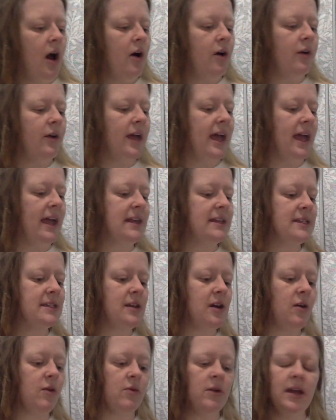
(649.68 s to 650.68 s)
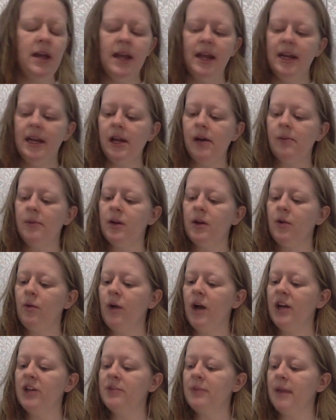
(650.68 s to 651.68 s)
Okay, so now I'm gonna
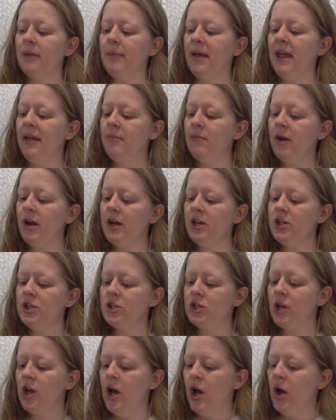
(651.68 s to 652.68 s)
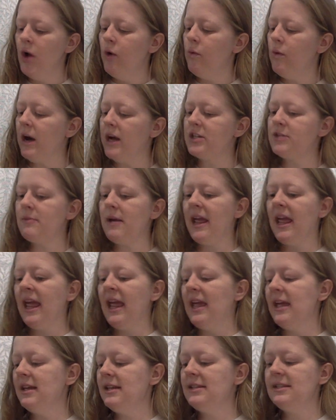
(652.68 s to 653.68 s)
wash my paintbrush, wash my
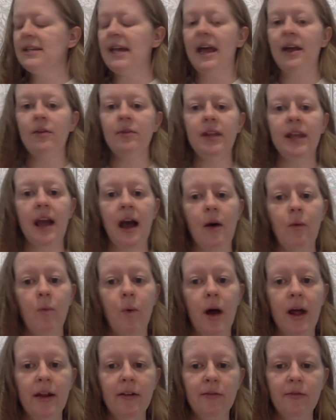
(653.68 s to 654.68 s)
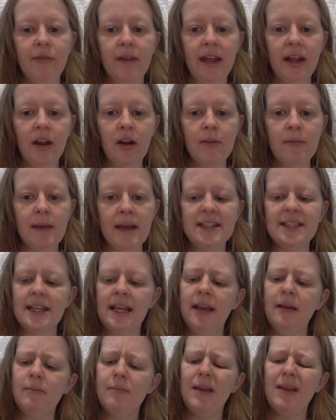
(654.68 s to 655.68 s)
hands. I only got one finger
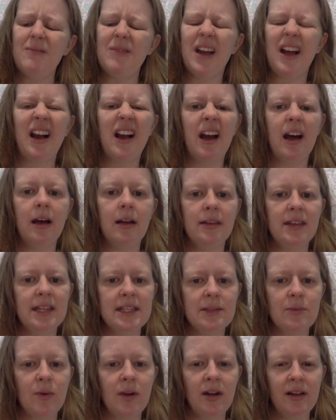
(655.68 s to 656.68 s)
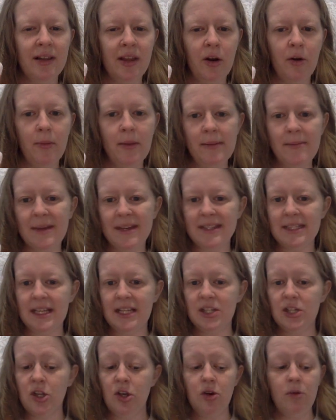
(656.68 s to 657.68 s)
messy. Maybe I got this one a little bit messy
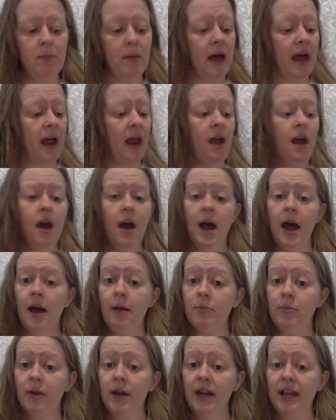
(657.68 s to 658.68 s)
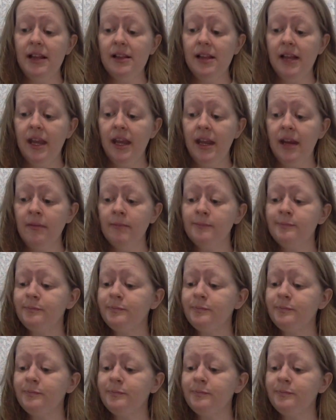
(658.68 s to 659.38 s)
too, but I'm pretty clean.